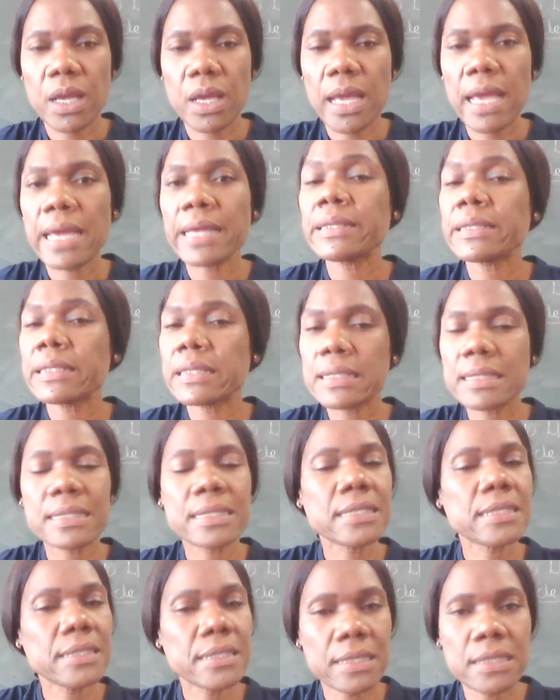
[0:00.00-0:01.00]
and
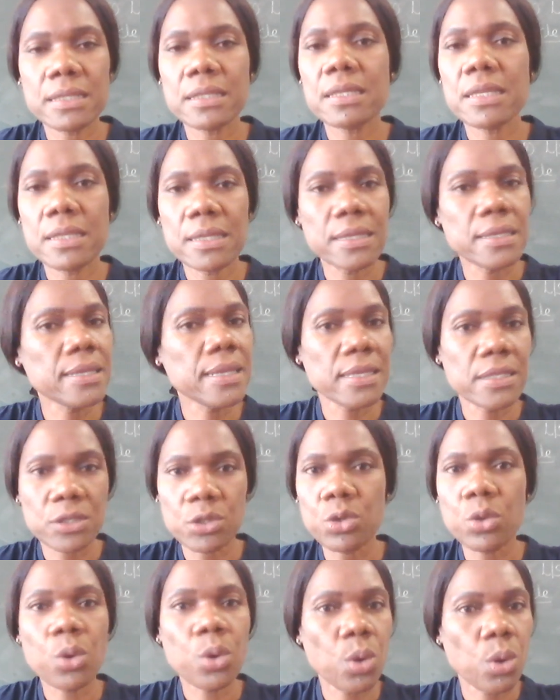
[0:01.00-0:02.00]
there's
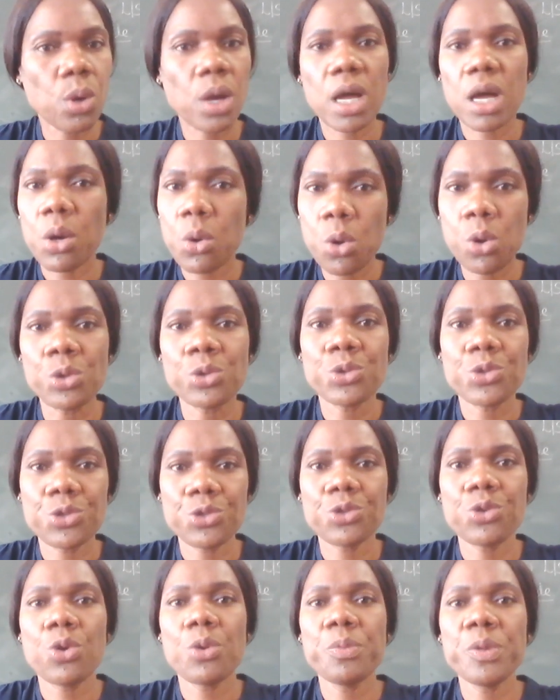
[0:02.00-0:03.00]
no longer
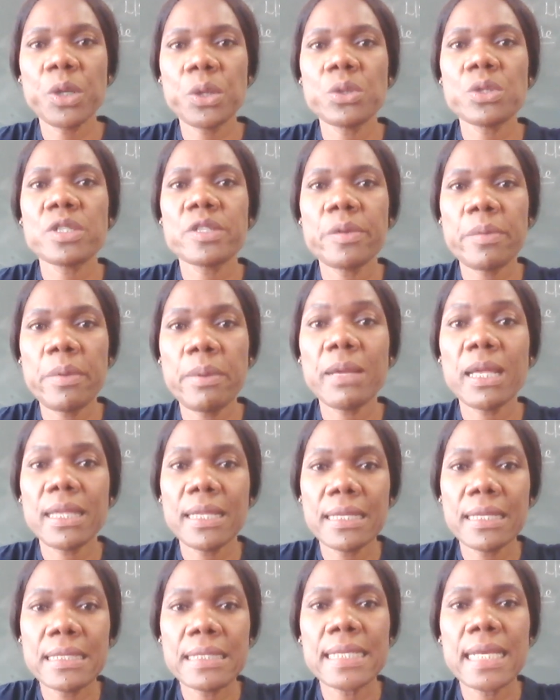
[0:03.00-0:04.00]
control, because
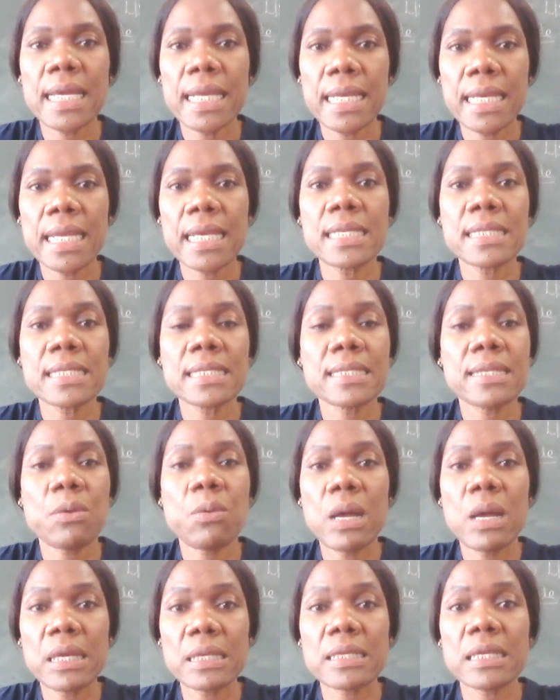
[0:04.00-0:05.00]
remember, the DNA is the
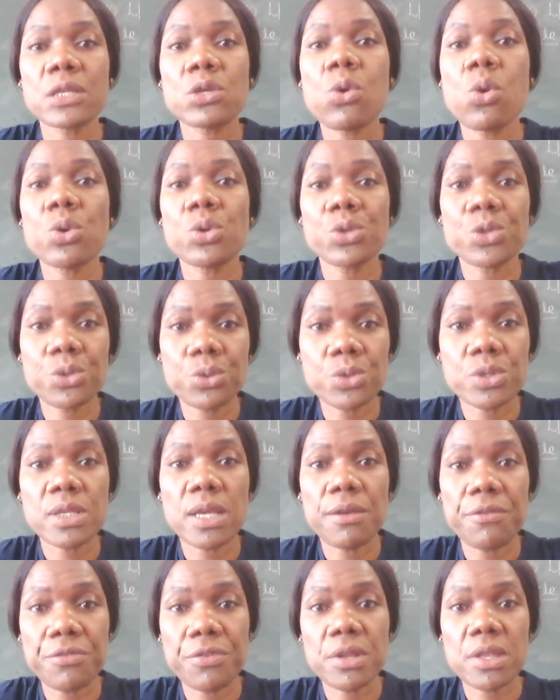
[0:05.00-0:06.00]
one that controls
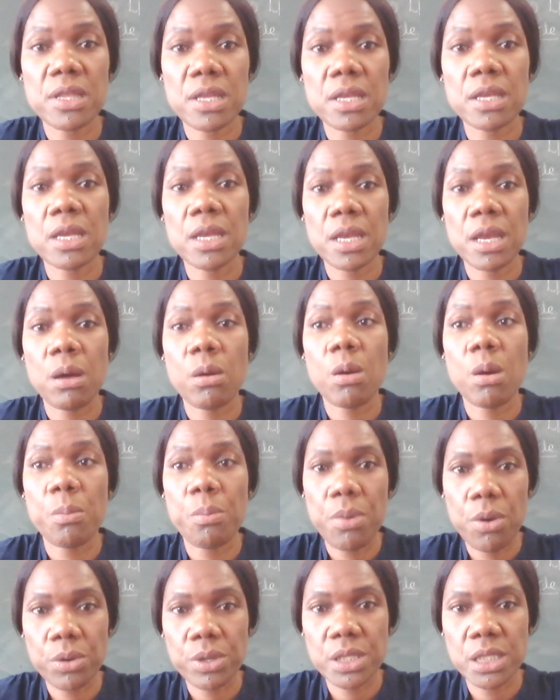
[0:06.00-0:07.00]
everything in our
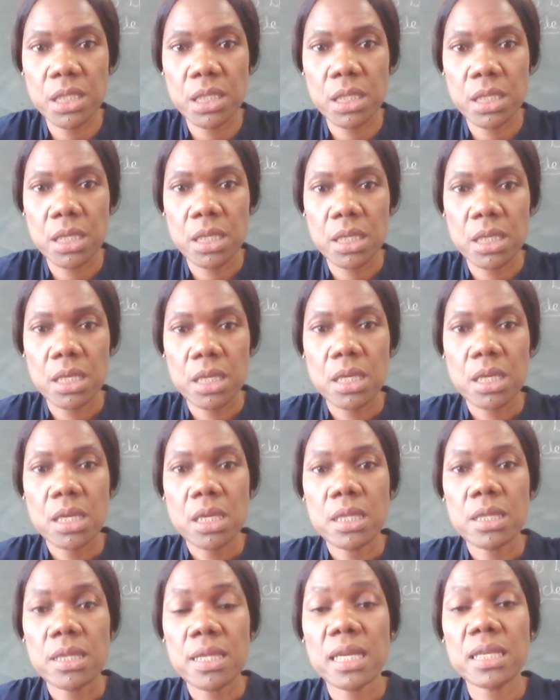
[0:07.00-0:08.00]
body,
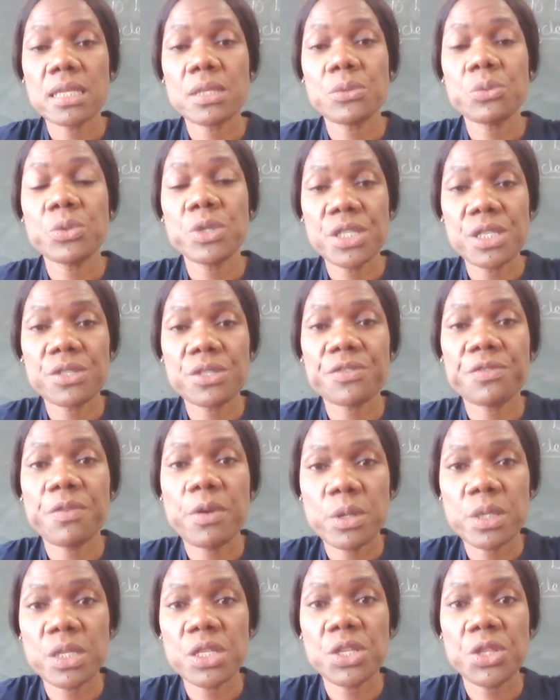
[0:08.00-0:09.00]
which is
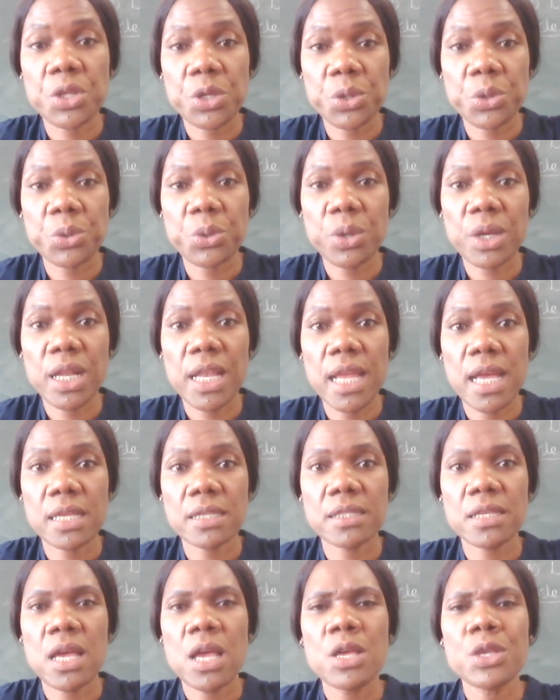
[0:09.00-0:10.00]
found in the
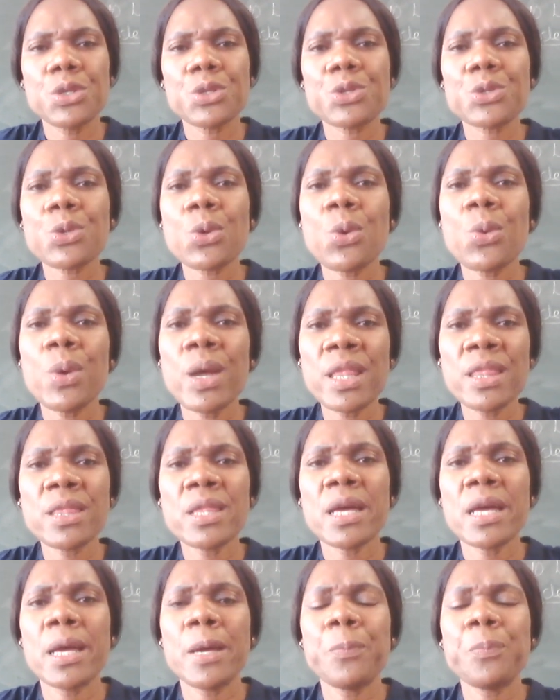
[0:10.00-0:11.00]
nucleus. So when
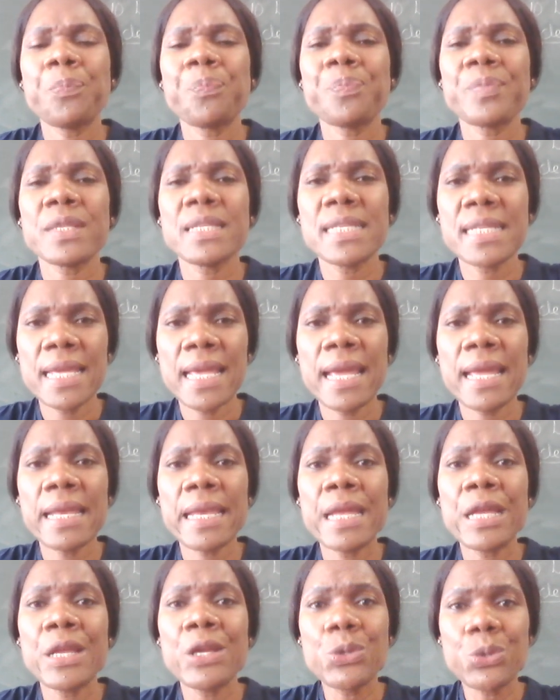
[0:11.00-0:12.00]
the
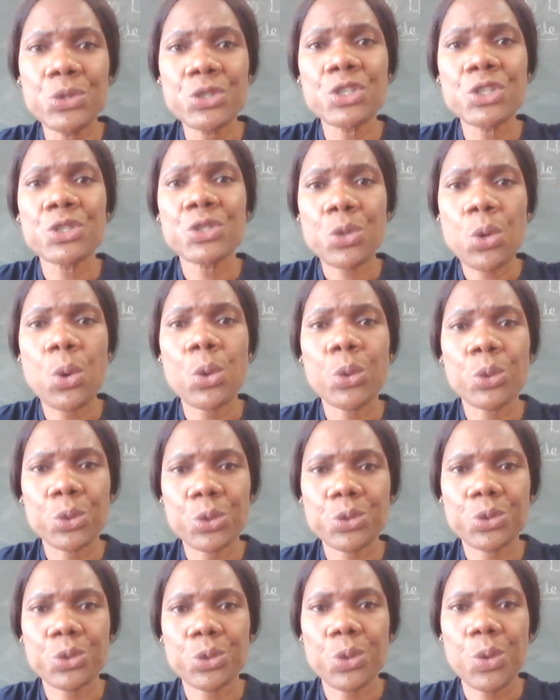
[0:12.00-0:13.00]
DNA loses
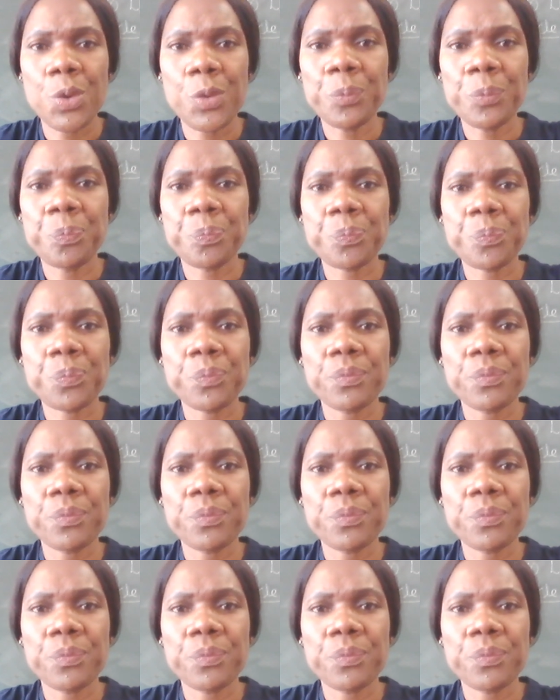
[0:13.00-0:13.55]
control,